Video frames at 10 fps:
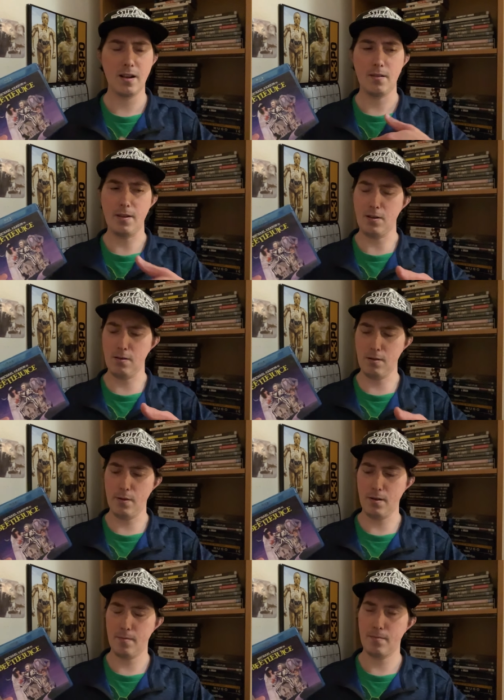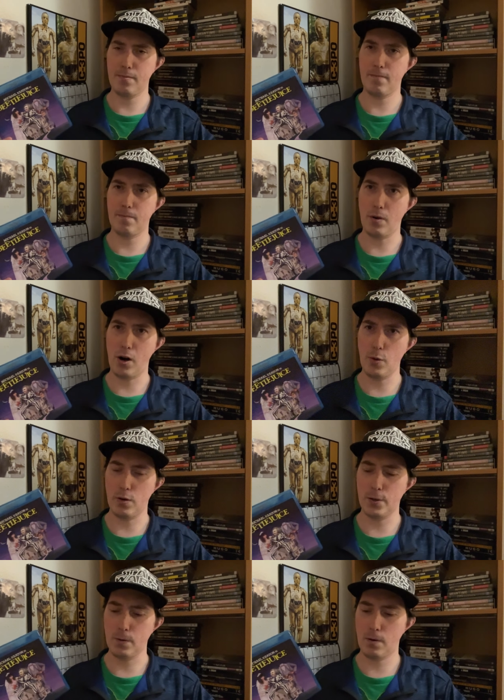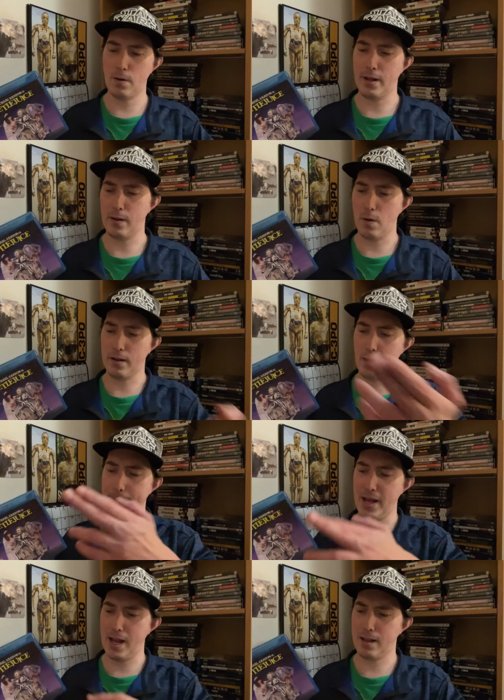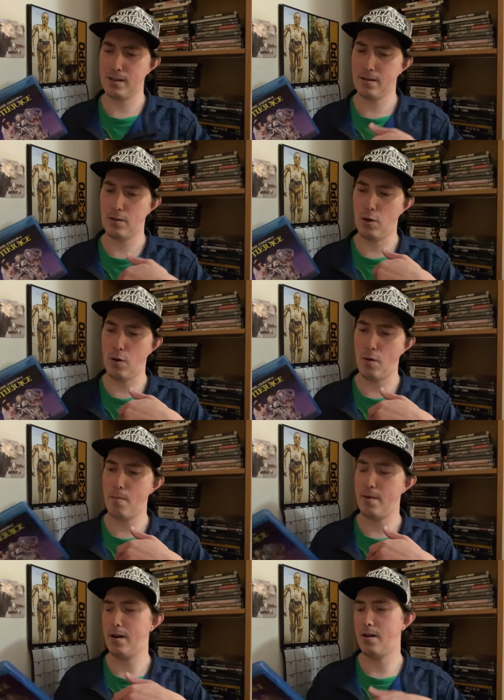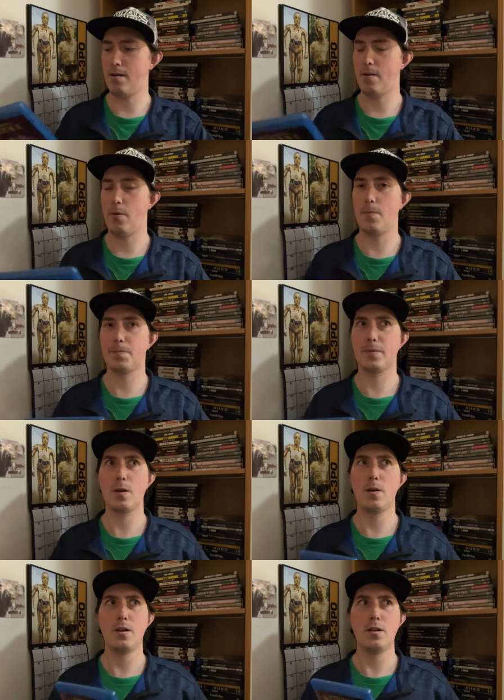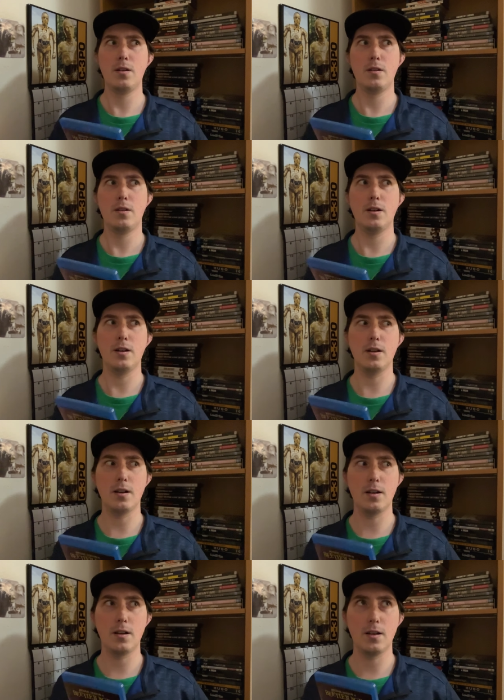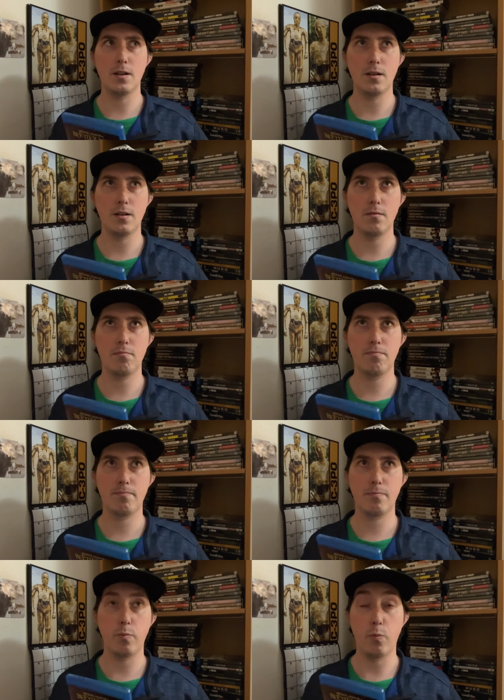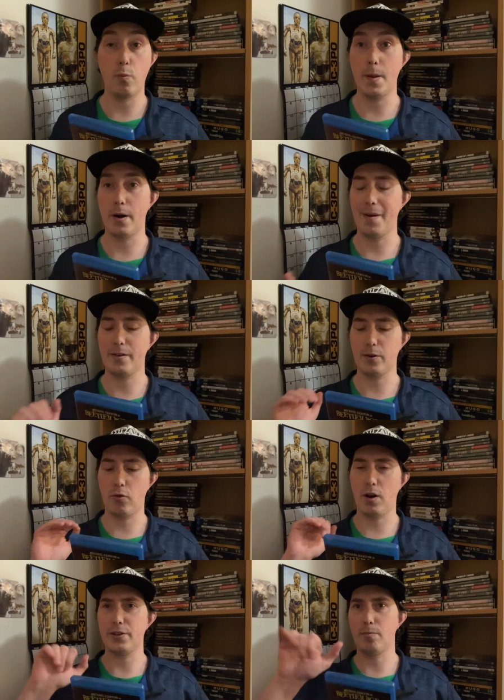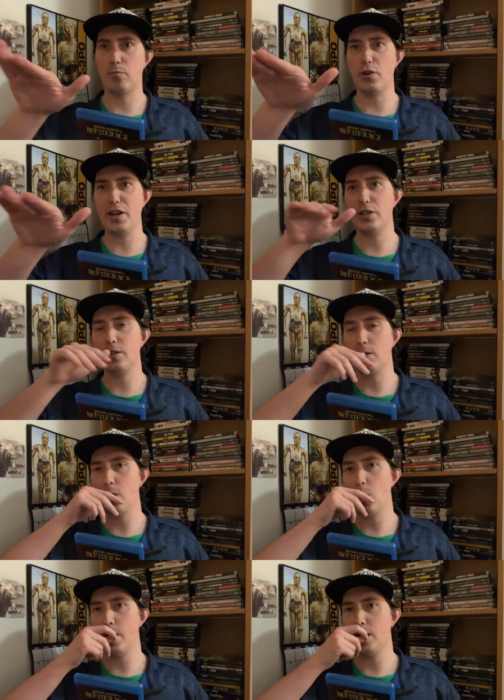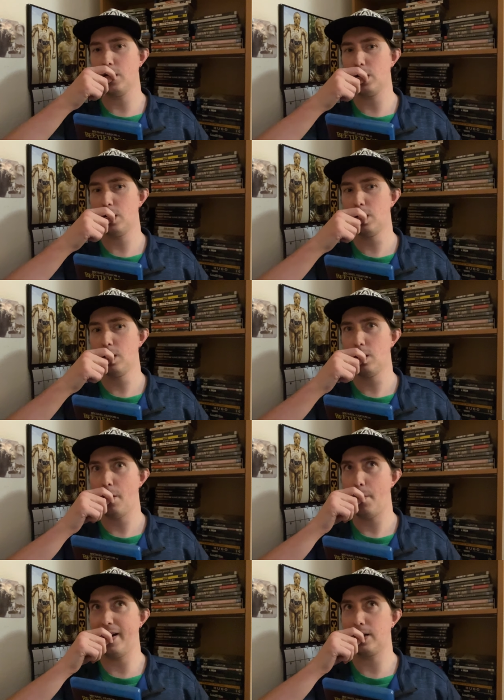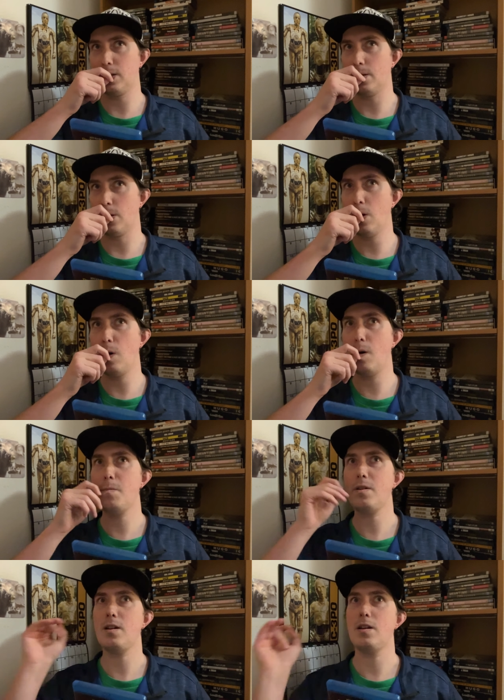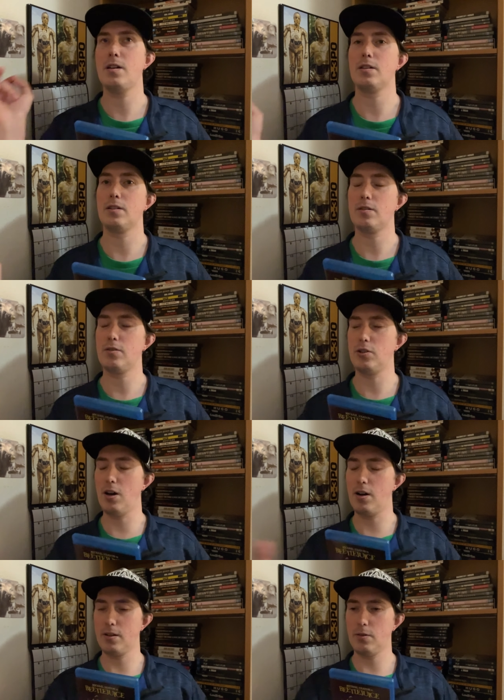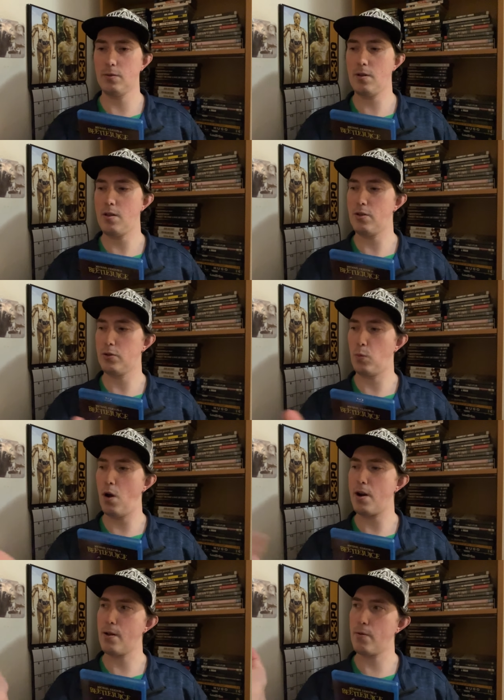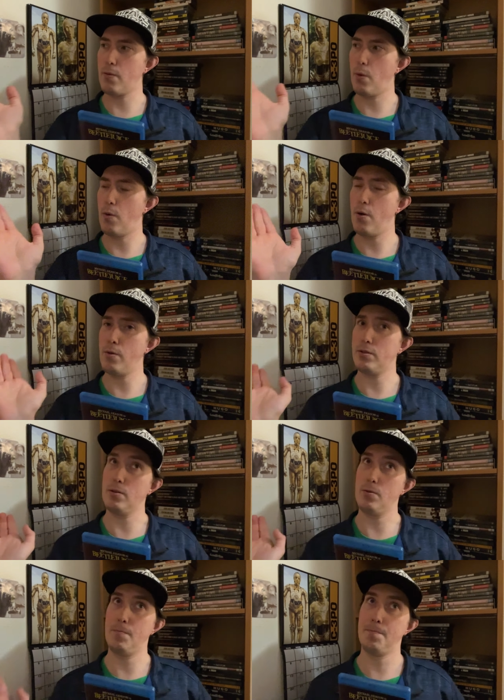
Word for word: they go to the hardware store, they go to come back home, and uh, uh, when they're about to cross a bridge to go and back to their home, a dog uh, is walking through the road, so